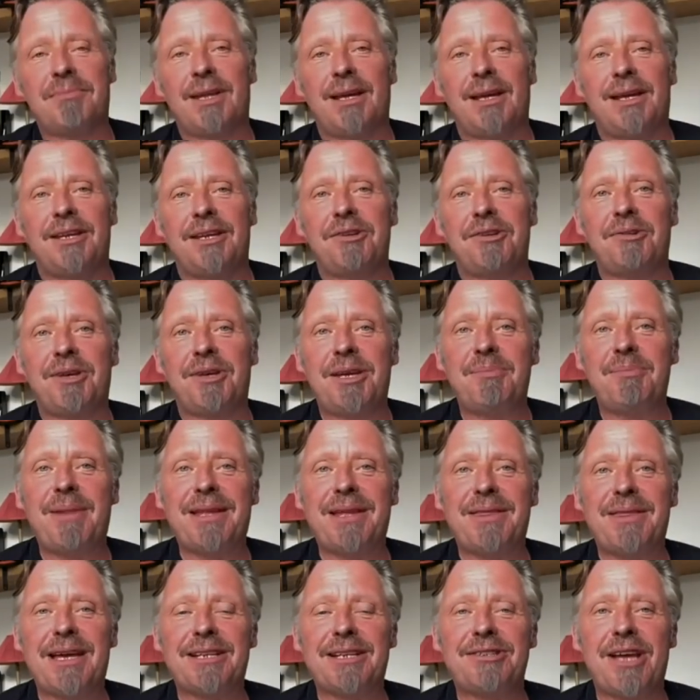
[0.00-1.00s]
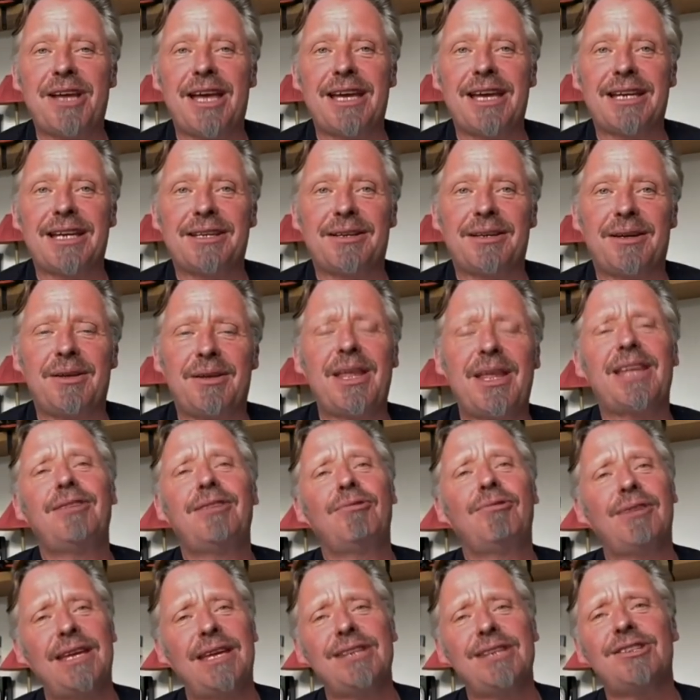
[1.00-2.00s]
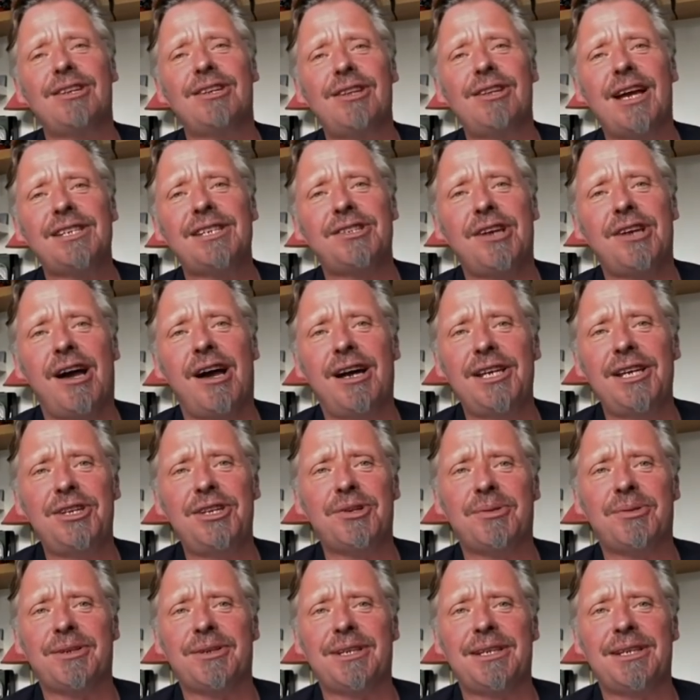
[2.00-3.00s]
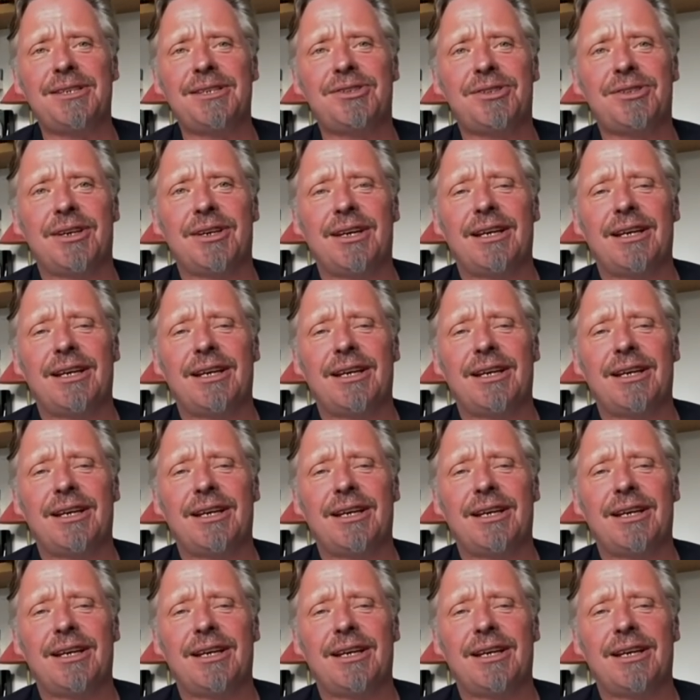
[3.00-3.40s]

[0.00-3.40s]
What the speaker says: you know, he made their day. And you know, he's a nice guy, Ewan. He's